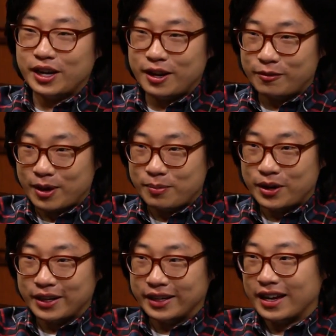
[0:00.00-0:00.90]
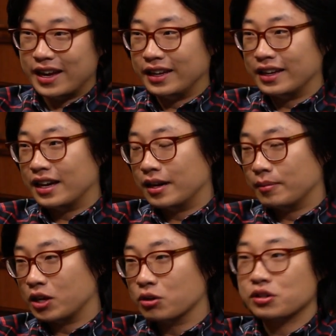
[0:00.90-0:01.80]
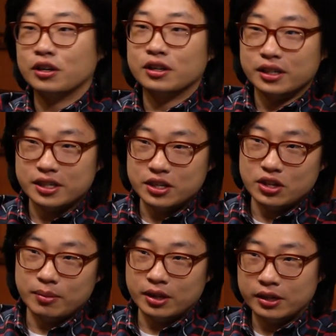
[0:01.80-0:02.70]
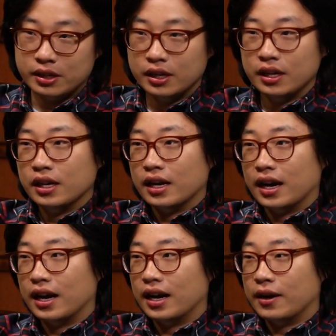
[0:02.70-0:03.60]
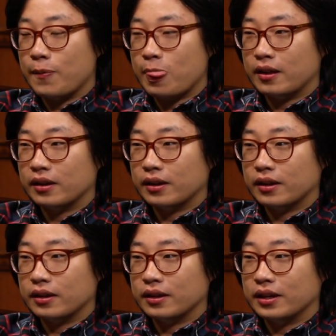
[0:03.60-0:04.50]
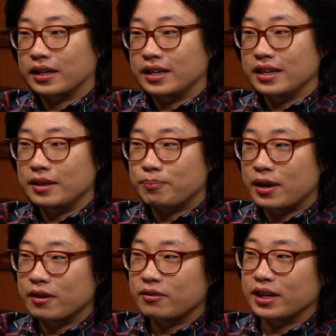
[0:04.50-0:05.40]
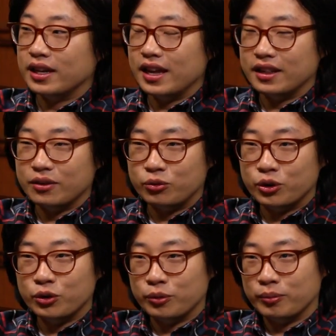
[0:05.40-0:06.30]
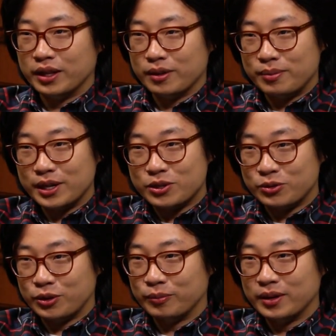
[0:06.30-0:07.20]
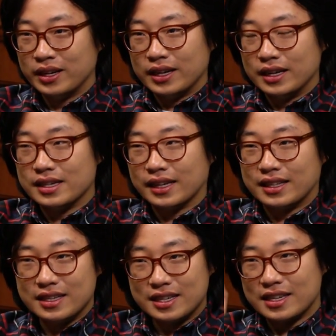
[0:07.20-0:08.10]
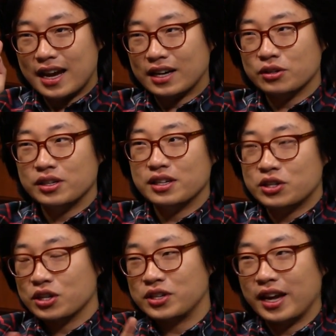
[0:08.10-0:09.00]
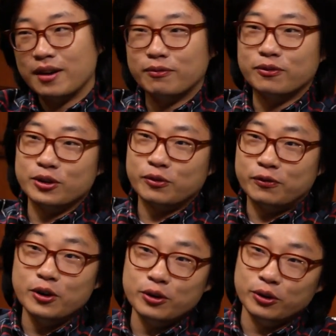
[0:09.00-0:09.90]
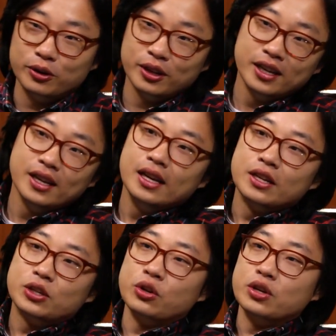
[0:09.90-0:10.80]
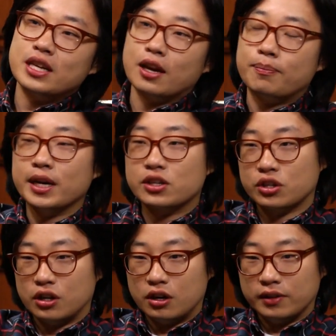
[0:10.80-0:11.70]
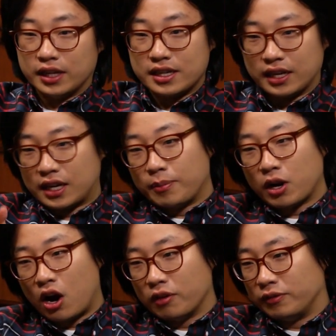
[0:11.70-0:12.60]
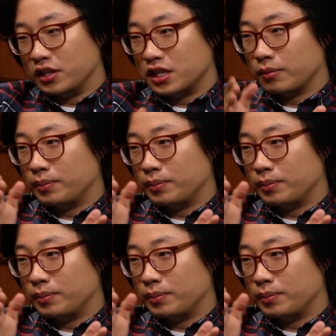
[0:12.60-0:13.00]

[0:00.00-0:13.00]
and my buddy and uh, my co-star, T.J. Miller, um, he pivoted in the room, in the pitch room. It's like, this is actually the Shazam for food. So you take a picture of, like, say, a cup of coffee, you take a